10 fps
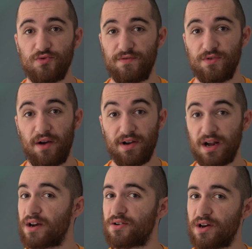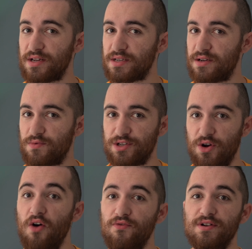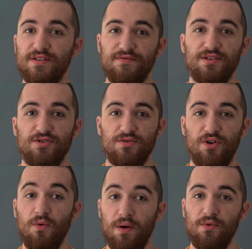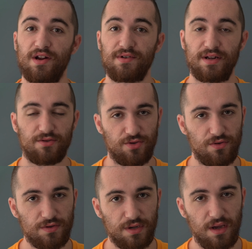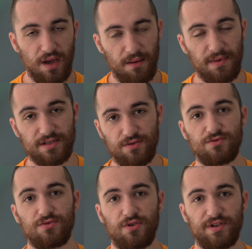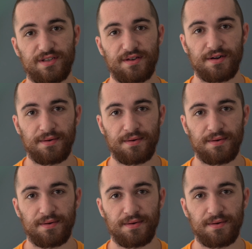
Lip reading: if you have a car crash, which hopefully is a feature no one will ever need to use, but it's good to know it's there.